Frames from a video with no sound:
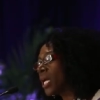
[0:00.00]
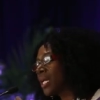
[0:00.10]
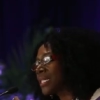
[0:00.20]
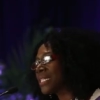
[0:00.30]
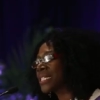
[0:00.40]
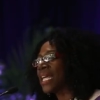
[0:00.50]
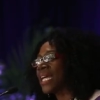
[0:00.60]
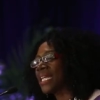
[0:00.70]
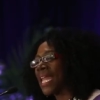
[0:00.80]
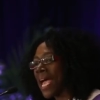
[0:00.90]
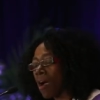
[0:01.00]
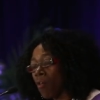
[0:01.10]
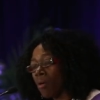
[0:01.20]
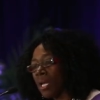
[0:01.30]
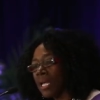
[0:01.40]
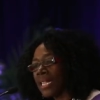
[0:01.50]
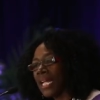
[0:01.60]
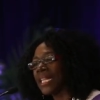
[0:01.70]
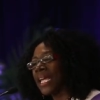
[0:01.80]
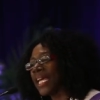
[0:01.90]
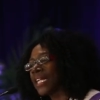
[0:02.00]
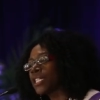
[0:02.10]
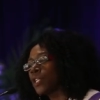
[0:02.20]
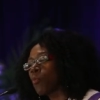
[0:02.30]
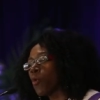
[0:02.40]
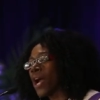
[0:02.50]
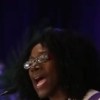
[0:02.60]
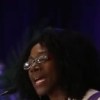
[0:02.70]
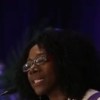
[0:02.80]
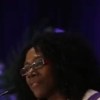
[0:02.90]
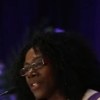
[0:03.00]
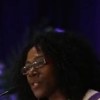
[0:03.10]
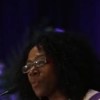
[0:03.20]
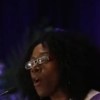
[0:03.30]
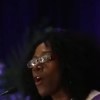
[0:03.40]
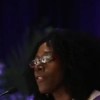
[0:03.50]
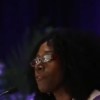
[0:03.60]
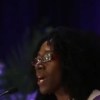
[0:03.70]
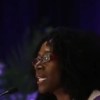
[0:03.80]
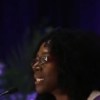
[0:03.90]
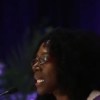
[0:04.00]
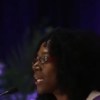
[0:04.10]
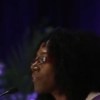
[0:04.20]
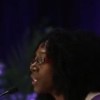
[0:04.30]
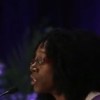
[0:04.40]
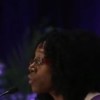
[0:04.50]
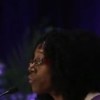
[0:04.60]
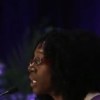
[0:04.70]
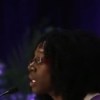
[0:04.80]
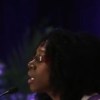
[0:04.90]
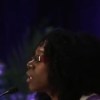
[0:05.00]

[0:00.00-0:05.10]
we understand now that the anti-war activists were on the right side of history,